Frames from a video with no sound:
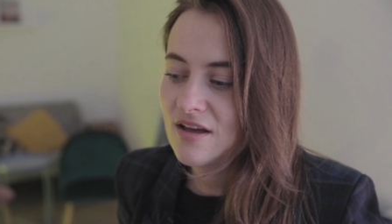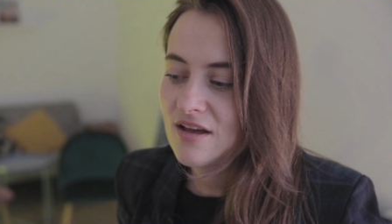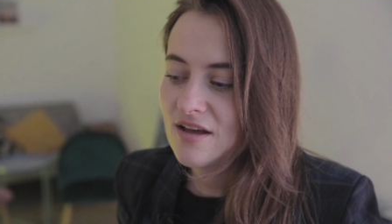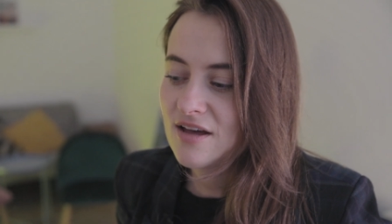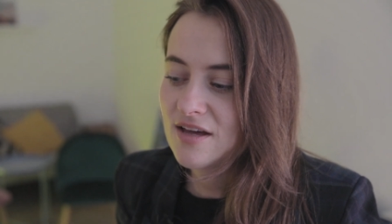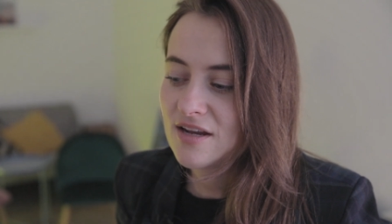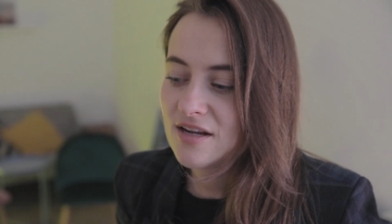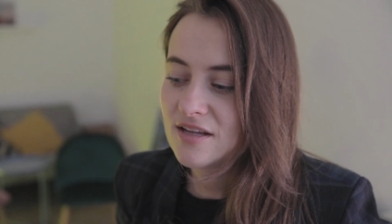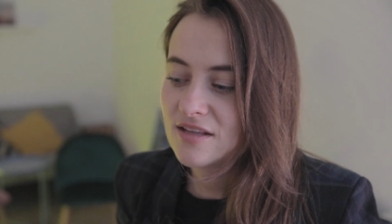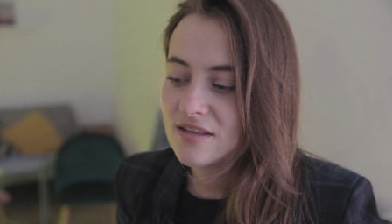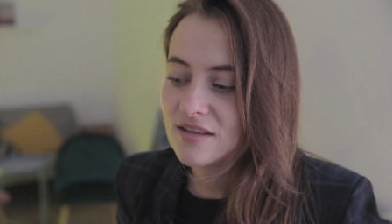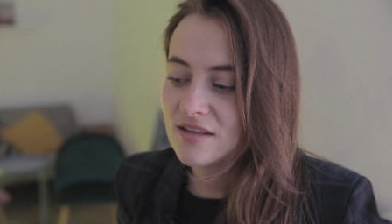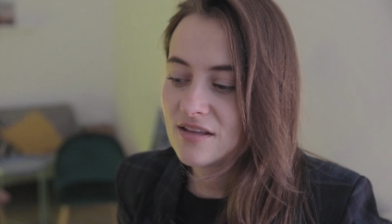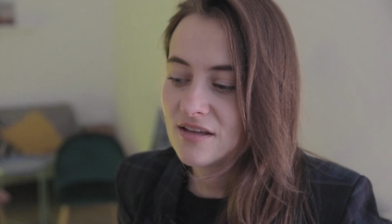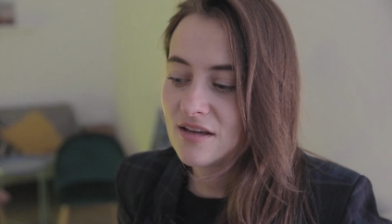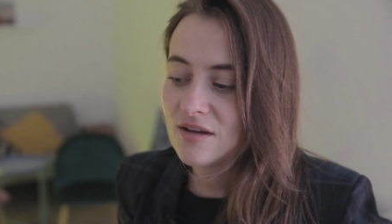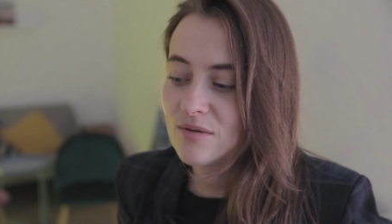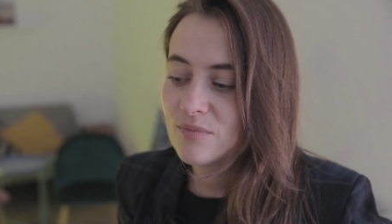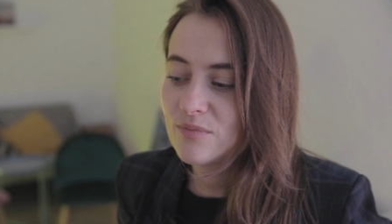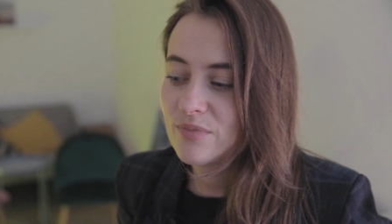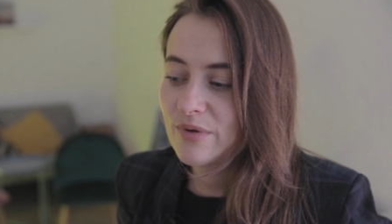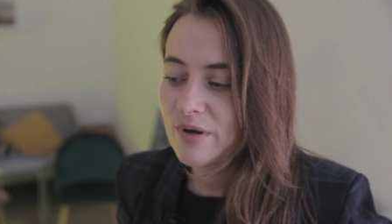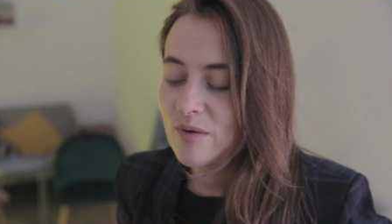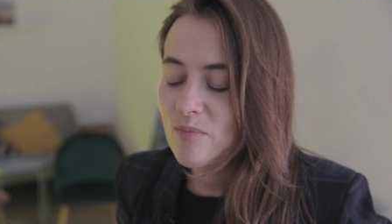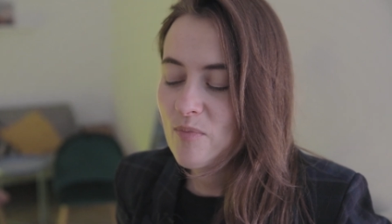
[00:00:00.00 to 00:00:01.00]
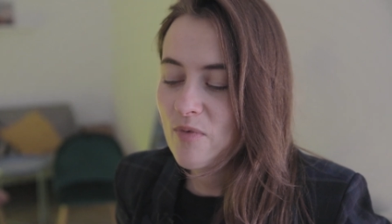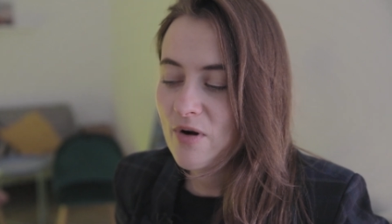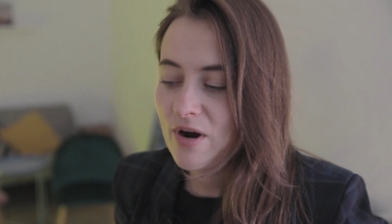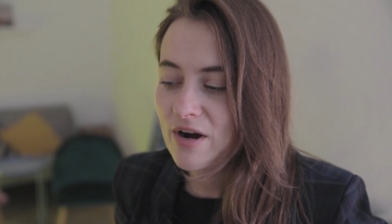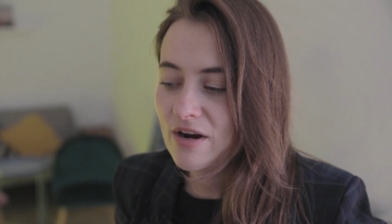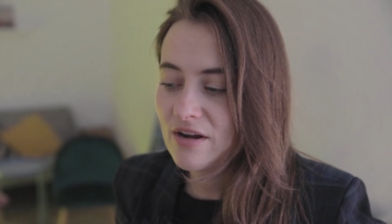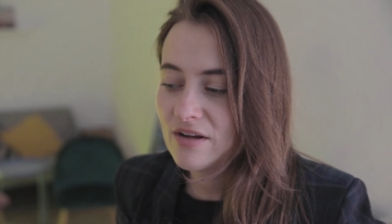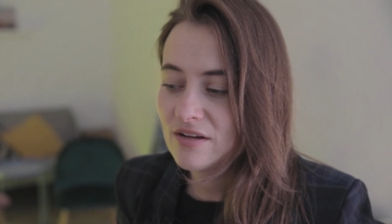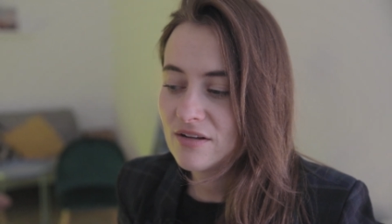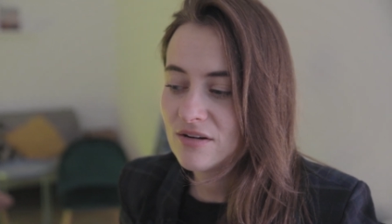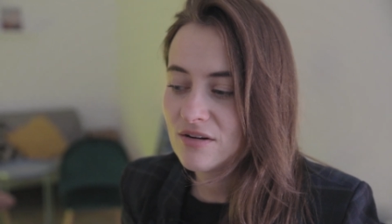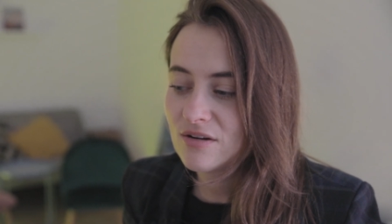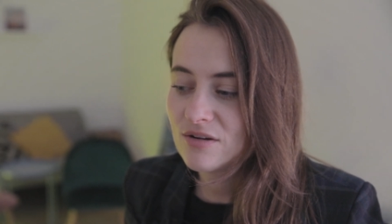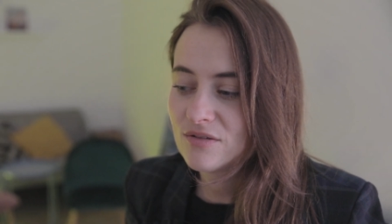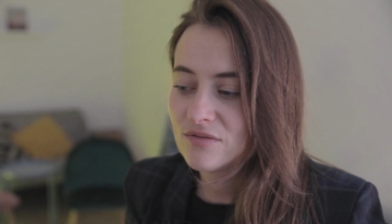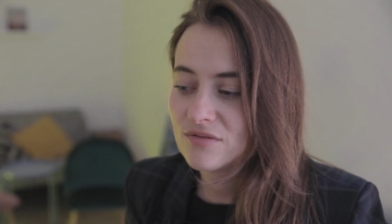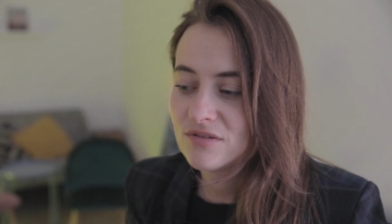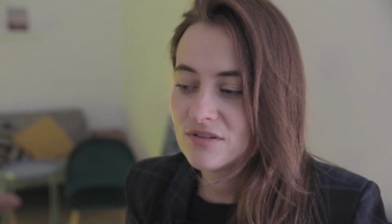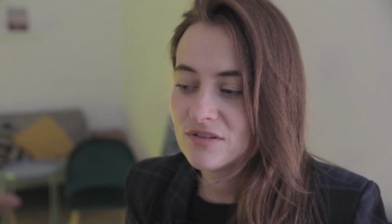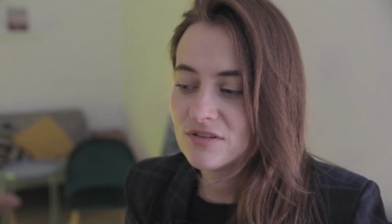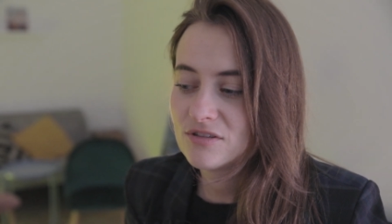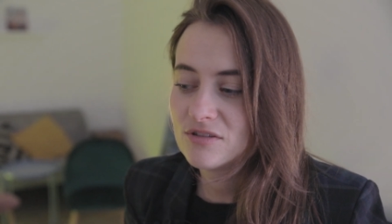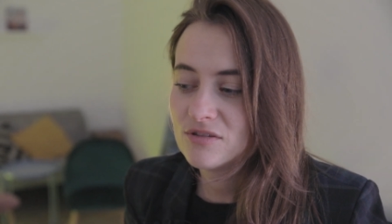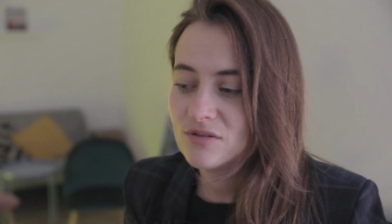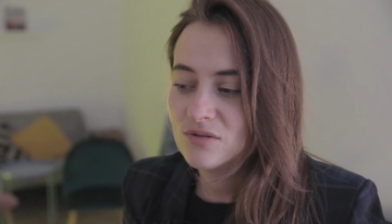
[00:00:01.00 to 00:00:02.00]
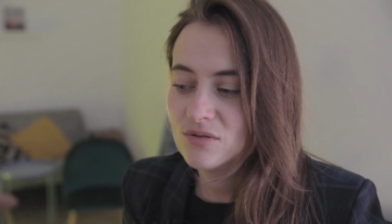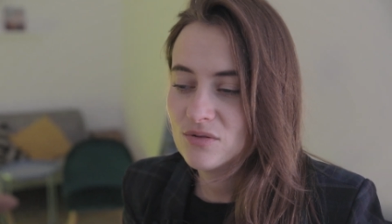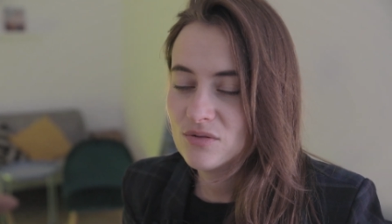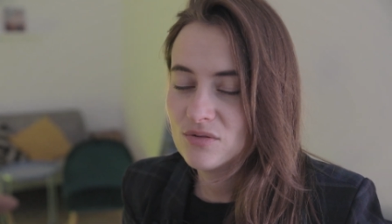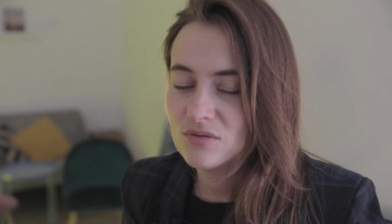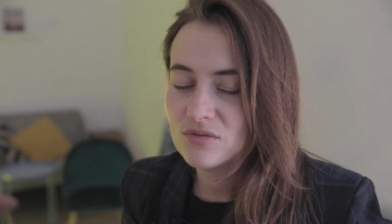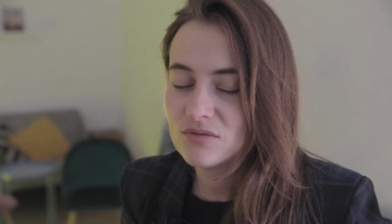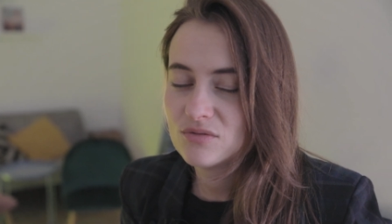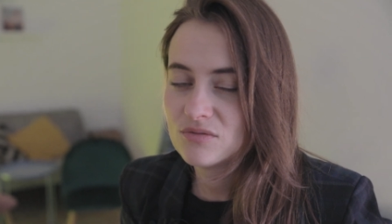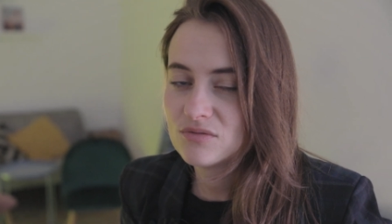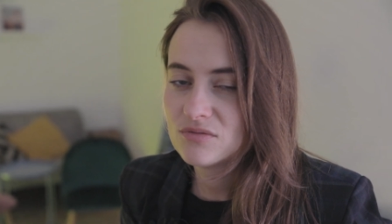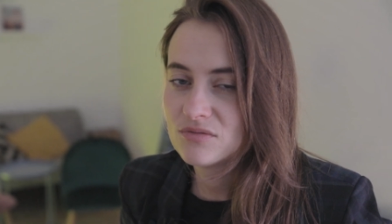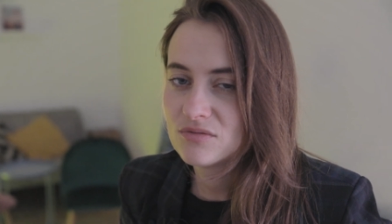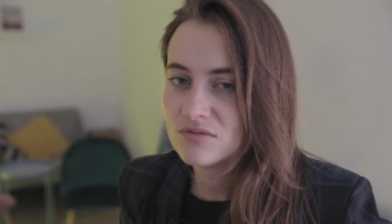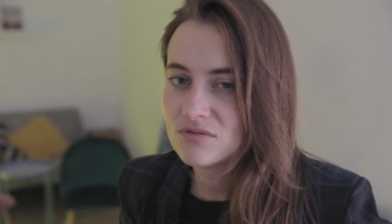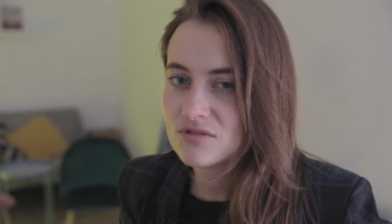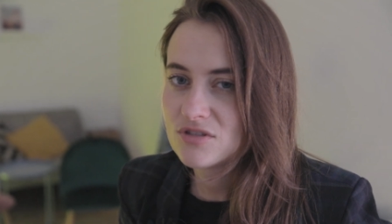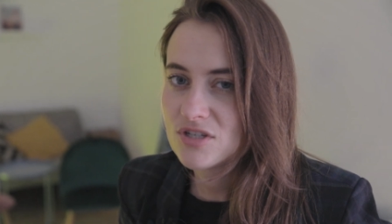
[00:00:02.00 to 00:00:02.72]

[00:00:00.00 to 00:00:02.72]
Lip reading: I think a big part of this new